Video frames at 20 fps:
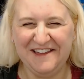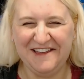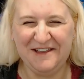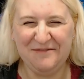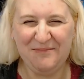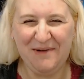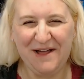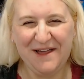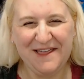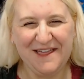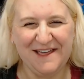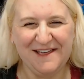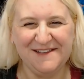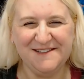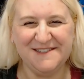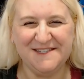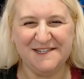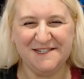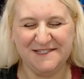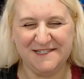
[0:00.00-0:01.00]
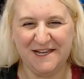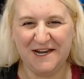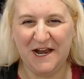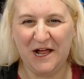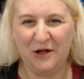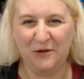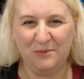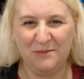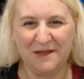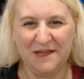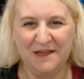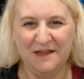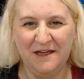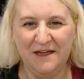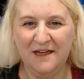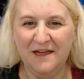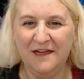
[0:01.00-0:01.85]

in my case, it did help me.